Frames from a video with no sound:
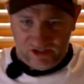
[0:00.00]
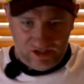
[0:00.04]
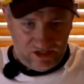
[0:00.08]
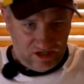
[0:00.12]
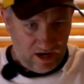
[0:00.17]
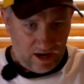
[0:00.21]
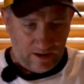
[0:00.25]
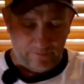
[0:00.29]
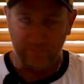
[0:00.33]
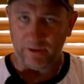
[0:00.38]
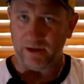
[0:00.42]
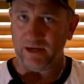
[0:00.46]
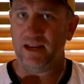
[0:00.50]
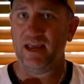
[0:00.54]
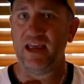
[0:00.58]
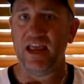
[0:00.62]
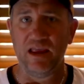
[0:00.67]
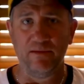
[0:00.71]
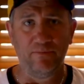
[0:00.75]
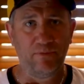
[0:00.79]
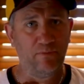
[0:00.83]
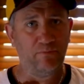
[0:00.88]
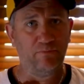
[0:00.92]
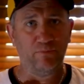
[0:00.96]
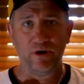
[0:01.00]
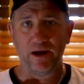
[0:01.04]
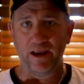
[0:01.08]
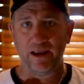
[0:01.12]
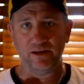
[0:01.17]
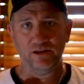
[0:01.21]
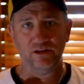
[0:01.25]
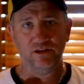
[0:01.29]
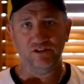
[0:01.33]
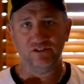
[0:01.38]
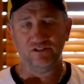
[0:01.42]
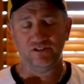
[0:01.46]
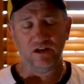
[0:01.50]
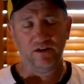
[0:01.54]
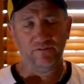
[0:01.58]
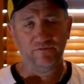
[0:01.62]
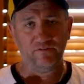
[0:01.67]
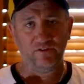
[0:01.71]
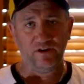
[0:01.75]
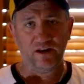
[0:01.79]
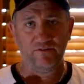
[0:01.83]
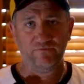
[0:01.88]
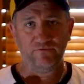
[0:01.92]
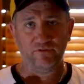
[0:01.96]
dumping a heap of brand new stuff
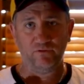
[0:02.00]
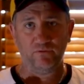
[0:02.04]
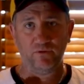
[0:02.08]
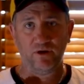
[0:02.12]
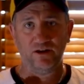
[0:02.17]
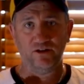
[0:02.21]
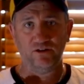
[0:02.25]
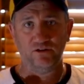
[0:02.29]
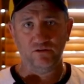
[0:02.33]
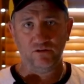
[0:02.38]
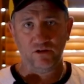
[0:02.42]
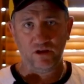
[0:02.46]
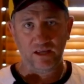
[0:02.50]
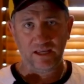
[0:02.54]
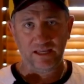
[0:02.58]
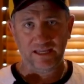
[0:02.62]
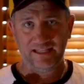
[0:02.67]
on everyone